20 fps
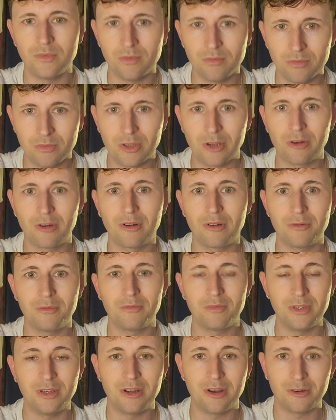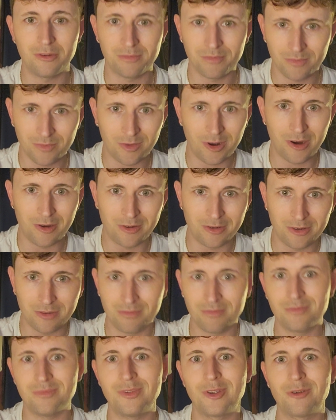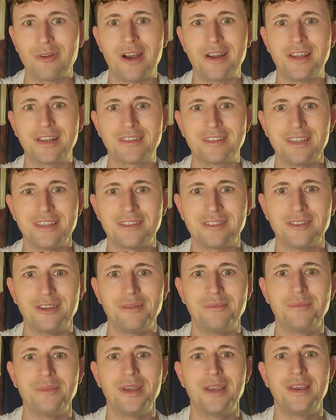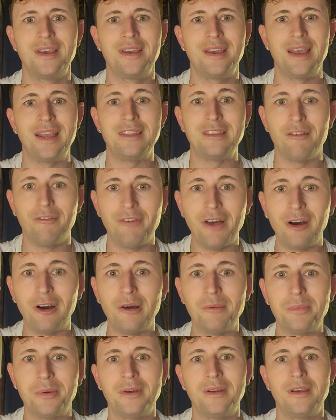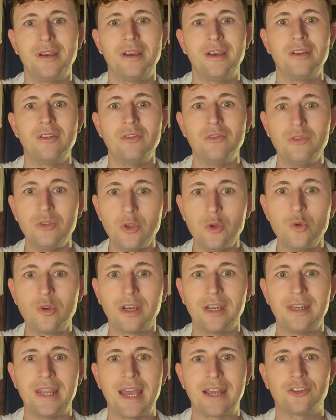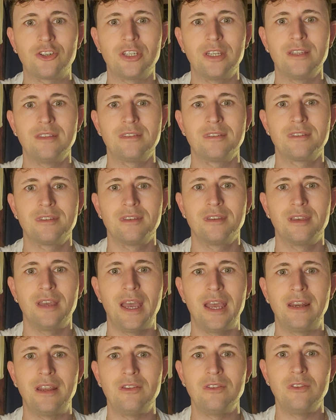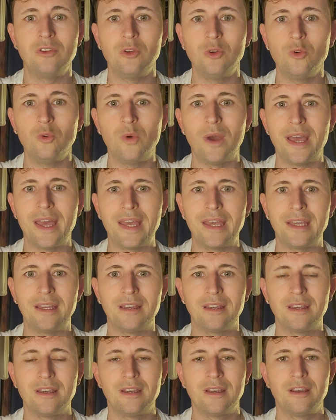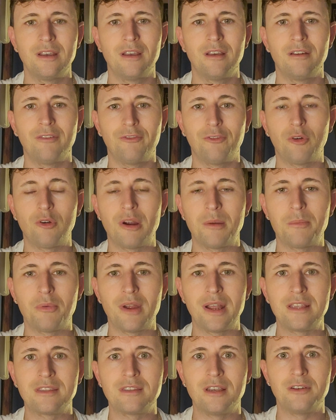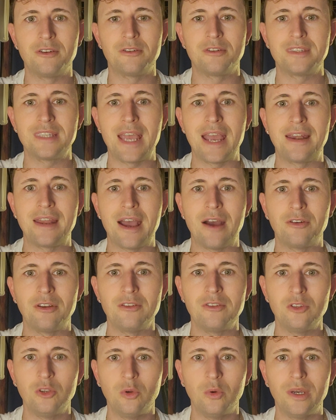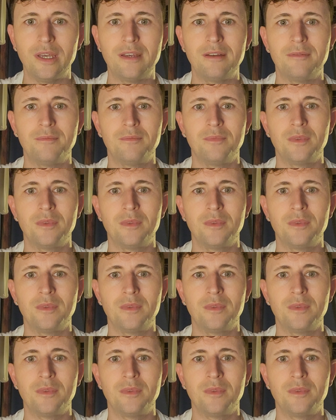neuronic system and develop new connections and a new way for our brains to understand how to do it.